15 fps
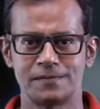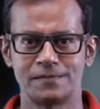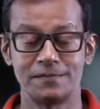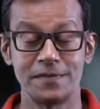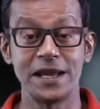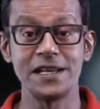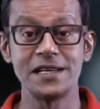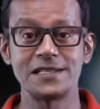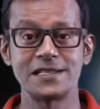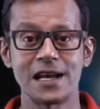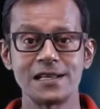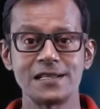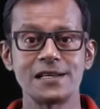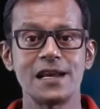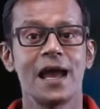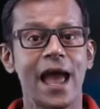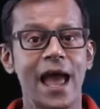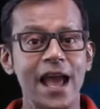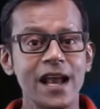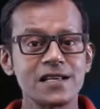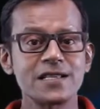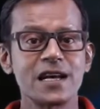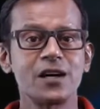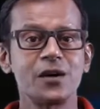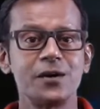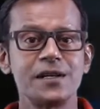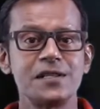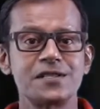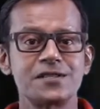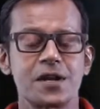Many such
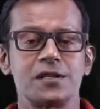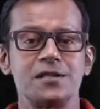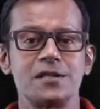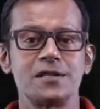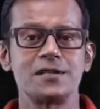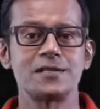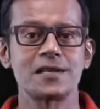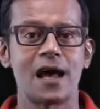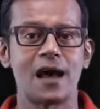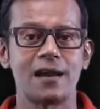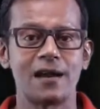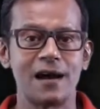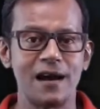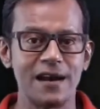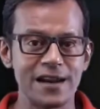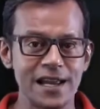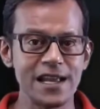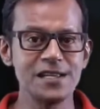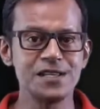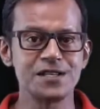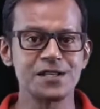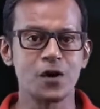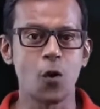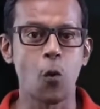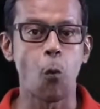hexagonal structures are arranged